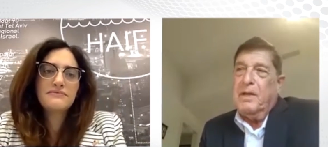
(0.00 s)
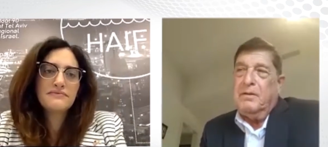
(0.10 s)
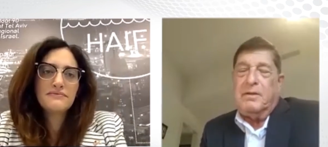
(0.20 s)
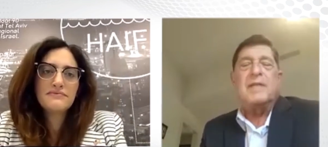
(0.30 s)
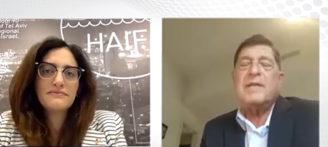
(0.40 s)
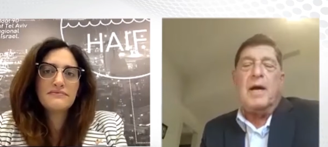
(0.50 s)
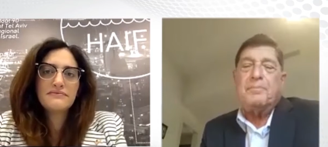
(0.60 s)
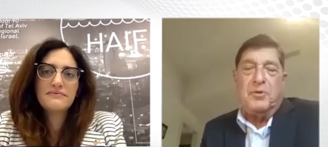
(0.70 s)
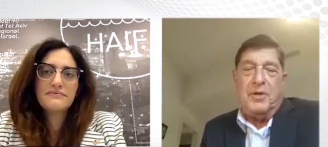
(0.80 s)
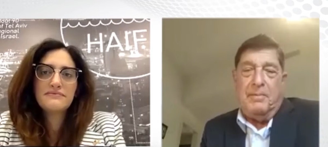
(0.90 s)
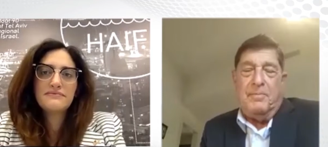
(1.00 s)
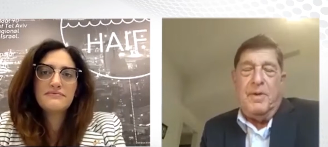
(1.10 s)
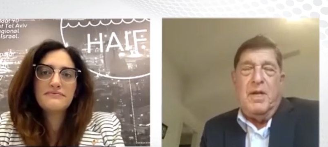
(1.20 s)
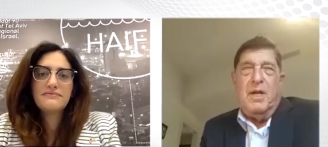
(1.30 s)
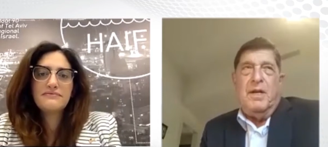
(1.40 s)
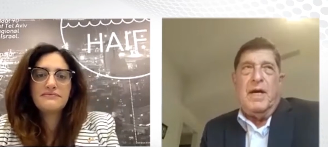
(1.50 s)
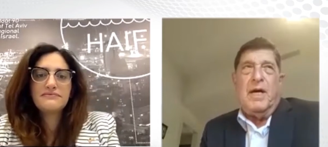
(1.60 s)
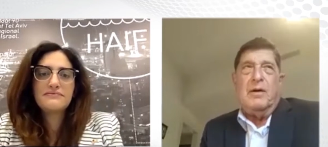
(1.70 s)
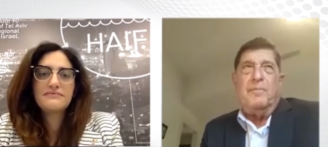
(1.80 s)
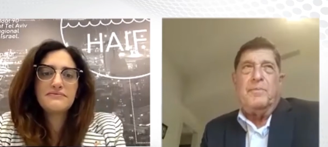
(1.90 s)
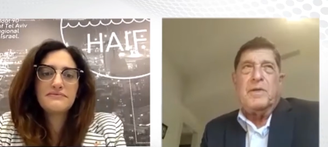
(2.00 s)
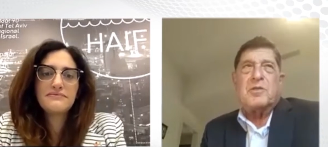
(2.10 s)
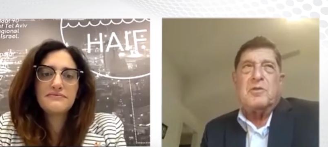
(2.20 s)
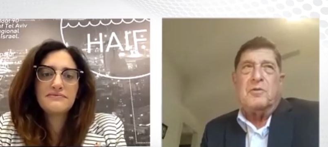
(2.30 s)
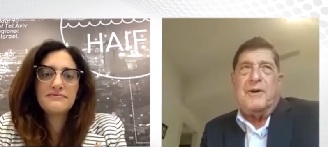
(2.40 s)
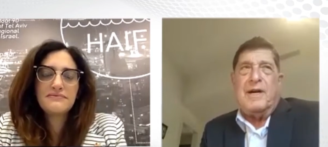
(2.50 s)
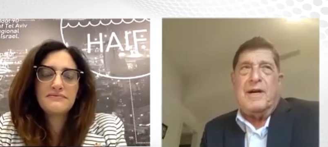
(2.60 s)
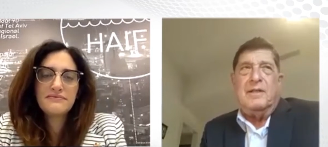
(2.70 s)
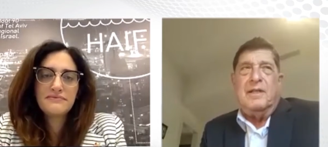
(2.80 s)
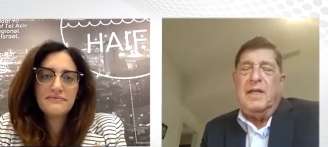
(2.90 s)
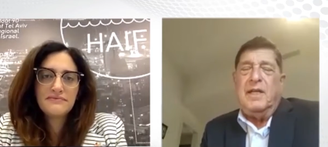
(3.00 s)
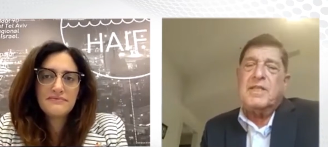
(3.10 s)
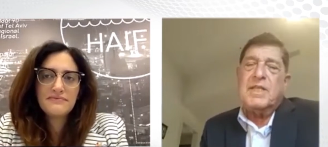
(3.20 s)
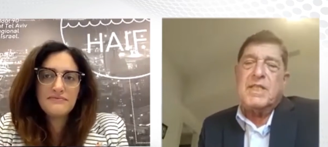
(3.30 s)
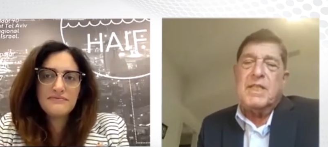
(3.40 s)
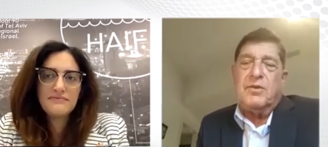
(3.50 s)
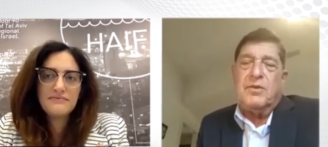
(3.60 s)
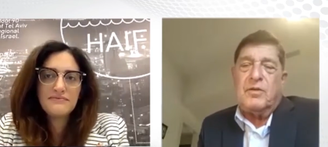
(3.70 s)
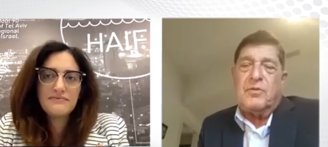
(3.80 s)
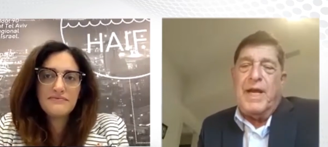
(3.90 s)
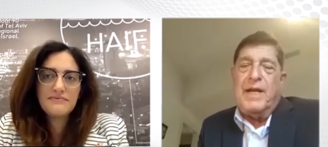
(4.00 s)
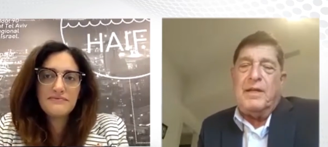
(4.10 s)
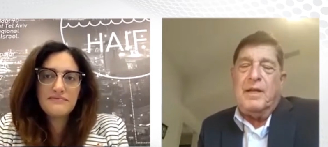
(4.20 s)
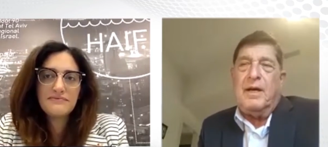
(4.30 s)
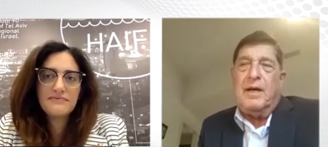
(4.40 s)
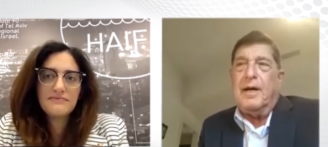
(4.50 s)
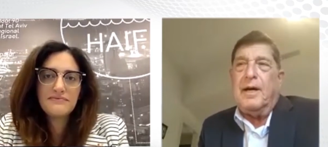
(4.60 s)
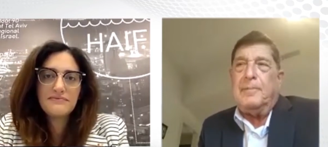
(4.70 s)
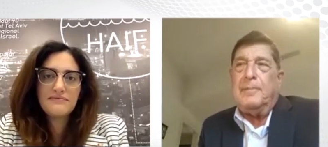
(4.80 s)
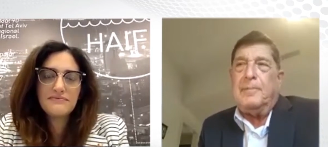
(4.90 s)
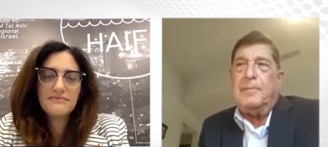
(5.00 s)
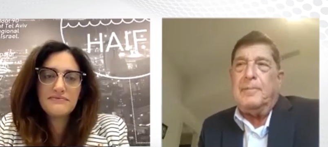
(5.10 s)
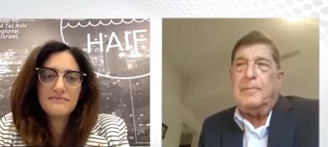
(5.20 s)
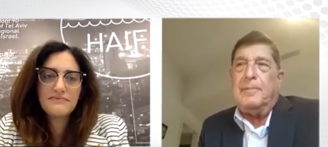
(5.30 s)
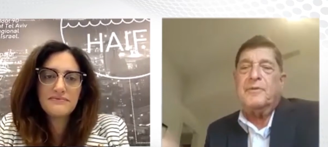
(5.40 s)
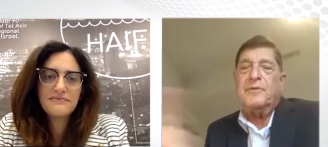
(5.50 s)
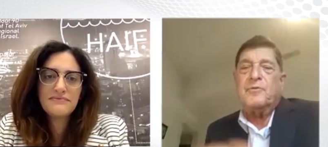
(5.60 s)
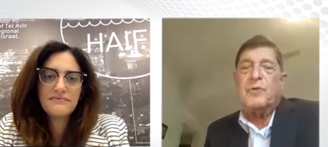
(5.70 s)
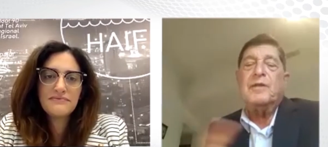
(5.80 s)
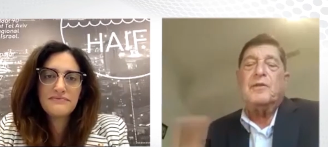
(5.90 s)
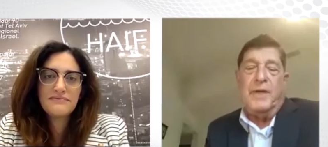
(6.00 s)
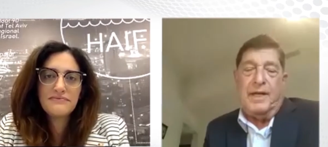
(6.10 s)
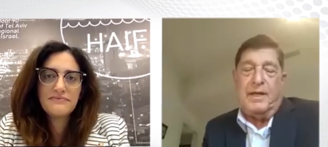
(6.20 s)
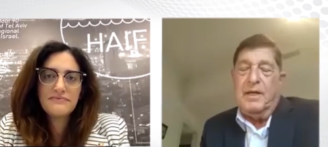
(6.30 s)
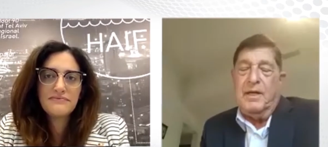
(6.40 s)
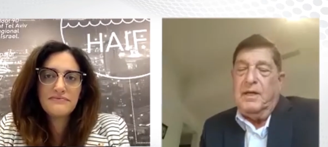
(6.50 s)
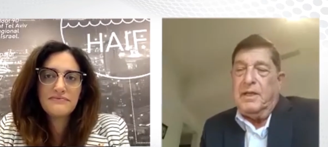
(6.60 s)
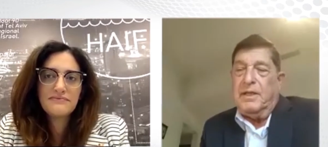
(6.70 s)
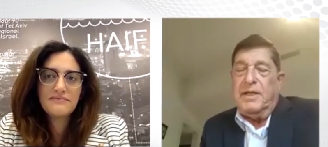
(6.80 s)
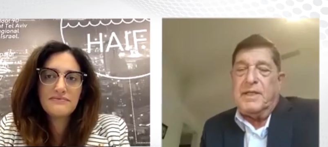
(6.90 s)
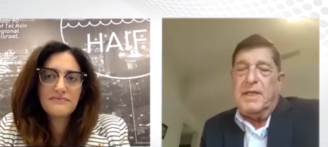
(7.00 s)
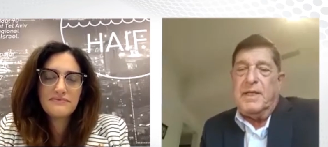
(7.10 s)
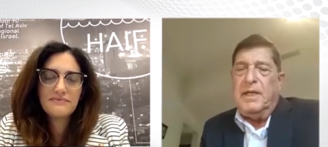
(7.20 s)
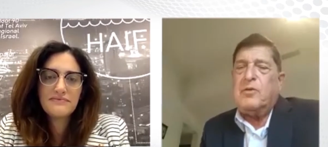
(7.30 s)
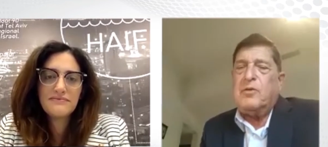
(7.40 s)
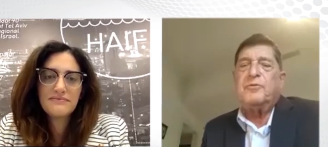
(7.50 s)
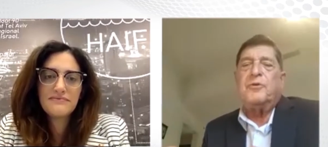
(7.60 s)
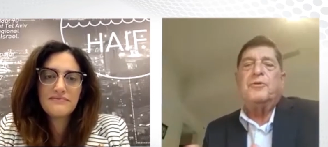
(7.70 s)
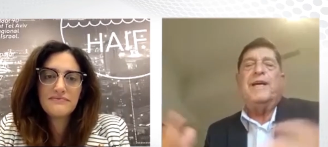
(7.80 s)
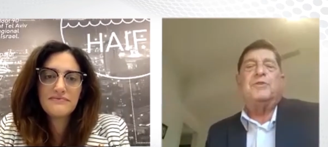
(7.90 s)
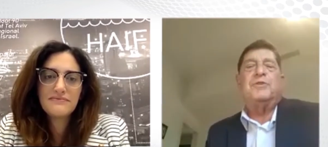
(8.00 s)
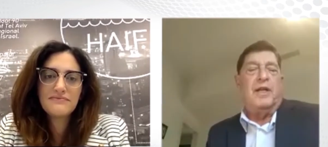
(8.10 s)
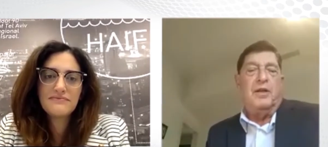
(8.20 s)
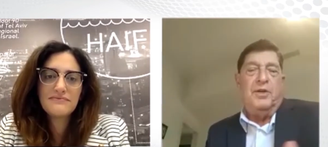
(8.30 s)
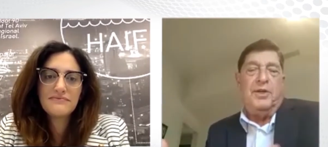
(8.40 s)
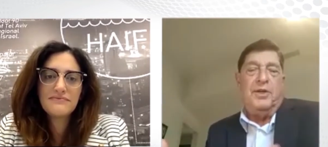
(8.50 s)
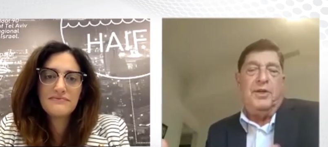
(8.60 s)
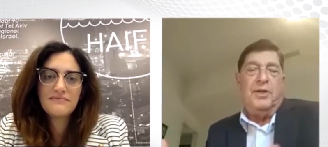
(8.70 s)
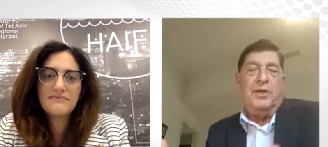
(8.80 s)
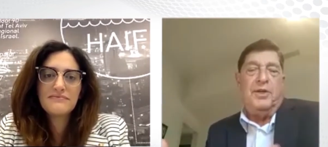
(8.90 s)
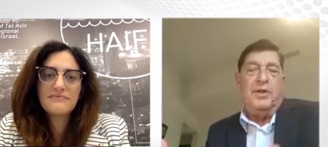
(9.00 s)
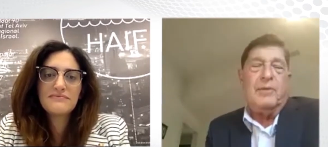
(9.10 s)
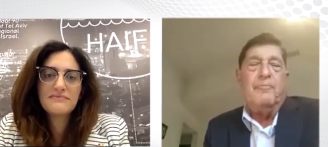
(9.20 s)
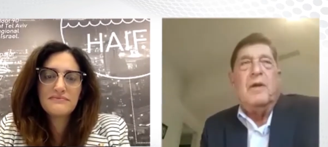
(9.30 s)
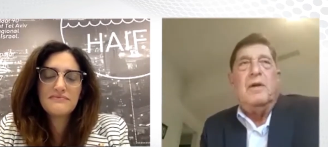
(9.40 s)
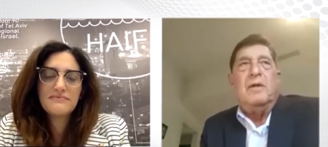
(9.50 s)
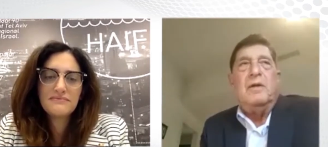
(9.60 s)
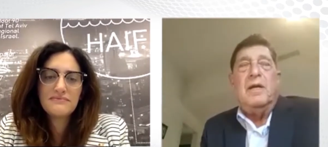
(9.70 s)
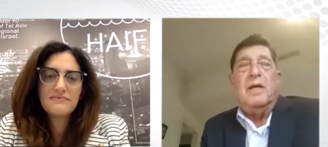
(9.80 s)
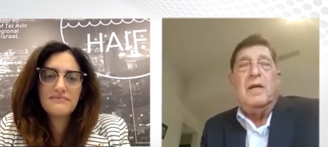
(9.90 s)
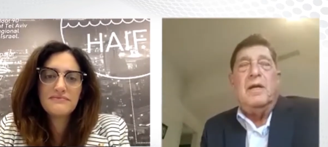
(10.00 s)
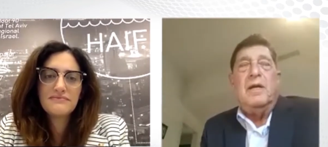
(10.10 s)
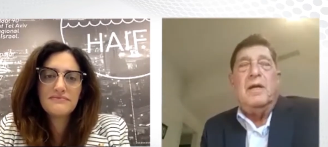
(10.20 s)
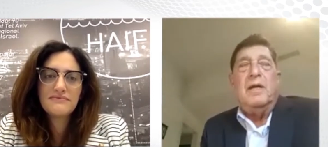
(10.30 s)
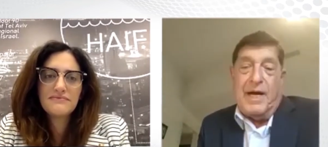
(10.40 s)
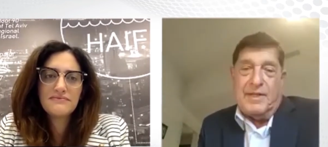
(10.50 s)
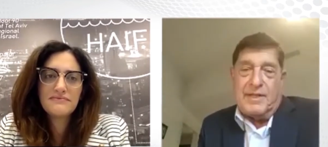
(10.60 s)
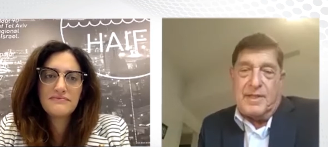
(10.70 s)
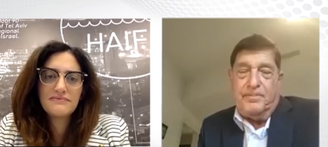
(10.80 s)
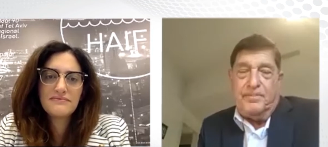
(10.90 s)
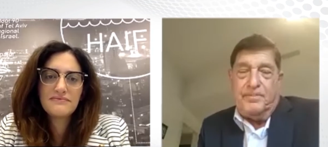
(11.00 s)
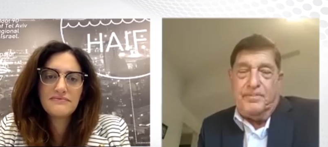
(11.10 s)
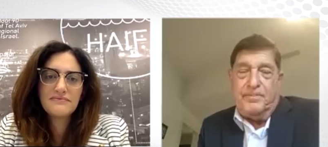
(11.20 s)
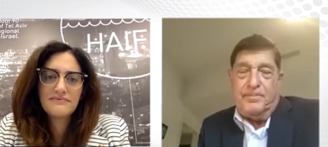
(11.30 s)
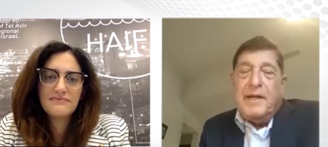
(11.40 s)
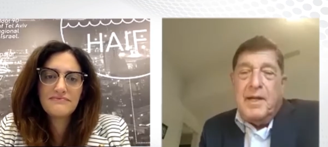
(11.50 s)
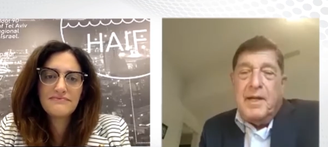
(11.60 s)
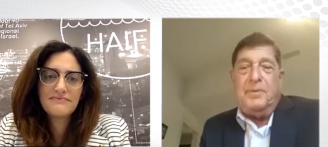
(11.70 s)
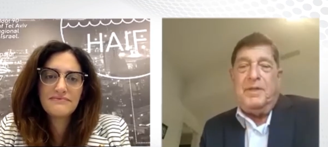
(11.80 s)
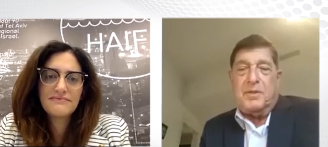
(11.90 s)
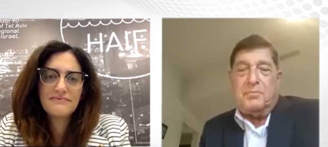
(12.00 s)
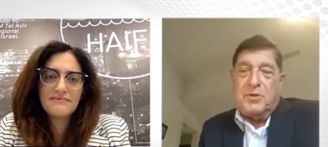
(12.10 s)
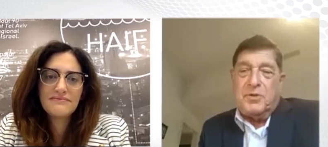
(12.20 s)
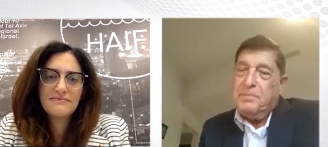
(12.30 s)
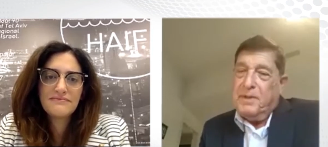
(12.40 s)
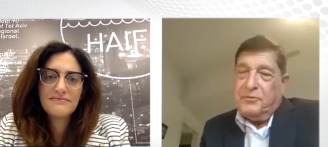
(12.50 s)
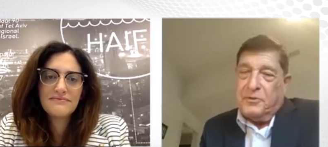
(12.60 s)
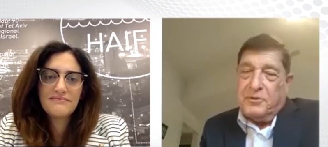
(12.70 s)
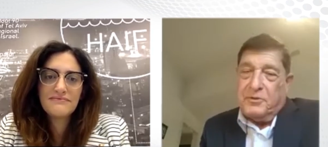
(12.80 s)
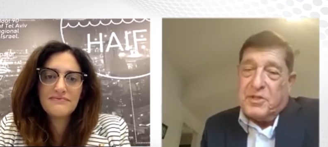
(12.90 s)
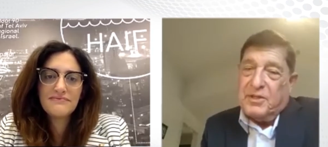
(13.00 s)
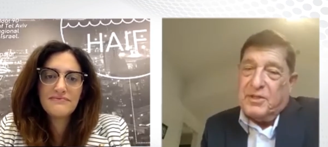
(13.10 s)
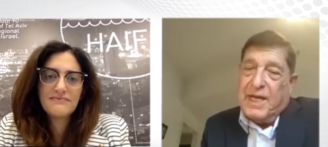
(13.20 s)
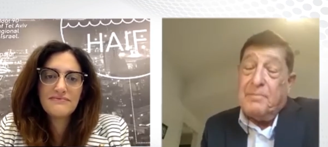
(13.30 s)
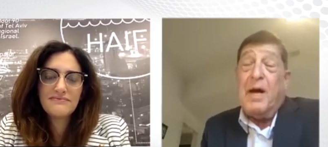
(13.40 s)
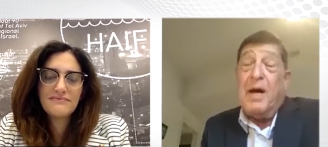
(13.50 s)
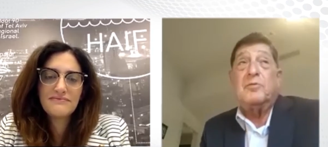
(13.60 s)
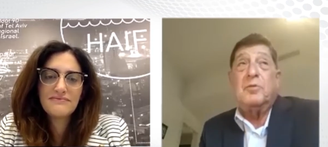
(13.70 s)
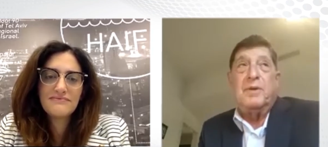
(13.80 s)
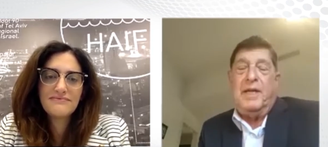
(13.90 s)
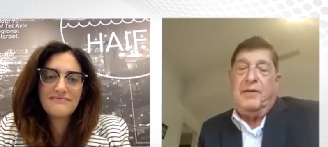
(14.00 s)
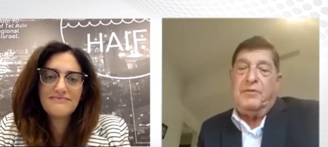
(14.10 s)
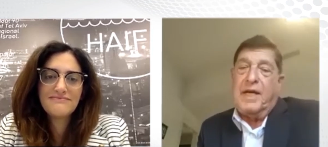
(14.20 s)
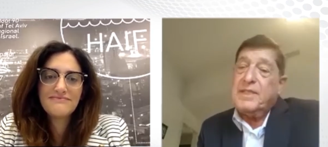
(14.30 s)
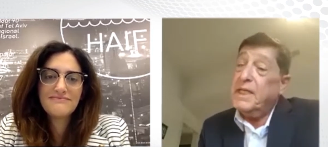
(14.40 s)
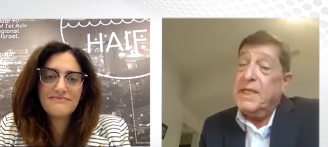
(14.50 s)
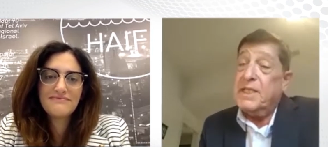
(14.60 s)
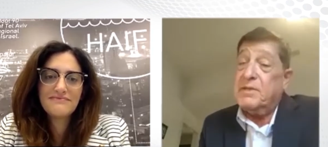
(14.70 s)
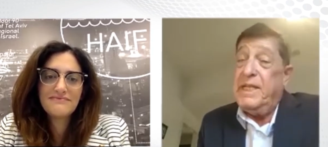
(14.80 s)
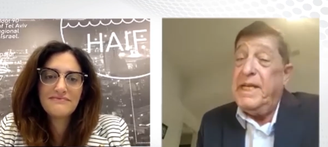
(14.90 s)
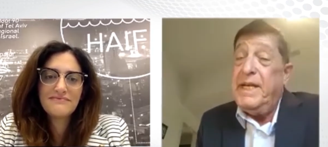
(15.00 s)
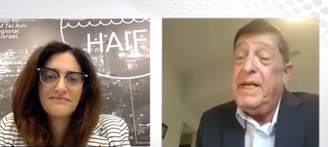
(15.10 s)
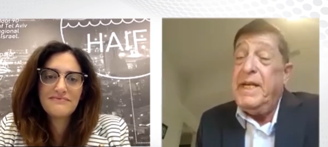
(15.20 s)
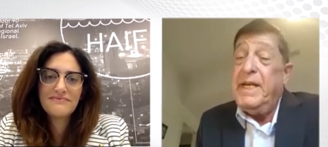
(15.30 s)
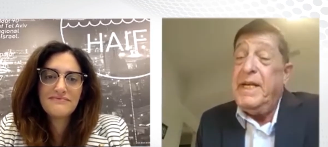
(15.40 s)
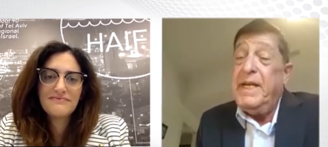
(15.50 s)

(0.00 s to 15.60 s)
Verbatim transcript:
Speaker 1: That's up to him. Now, so far, he insisted on creating a um, left-right wing. That is, he, he called for national unity government. And he failed twice. Will he keep this principle for the third time? Hard to believe. I think he's leaning now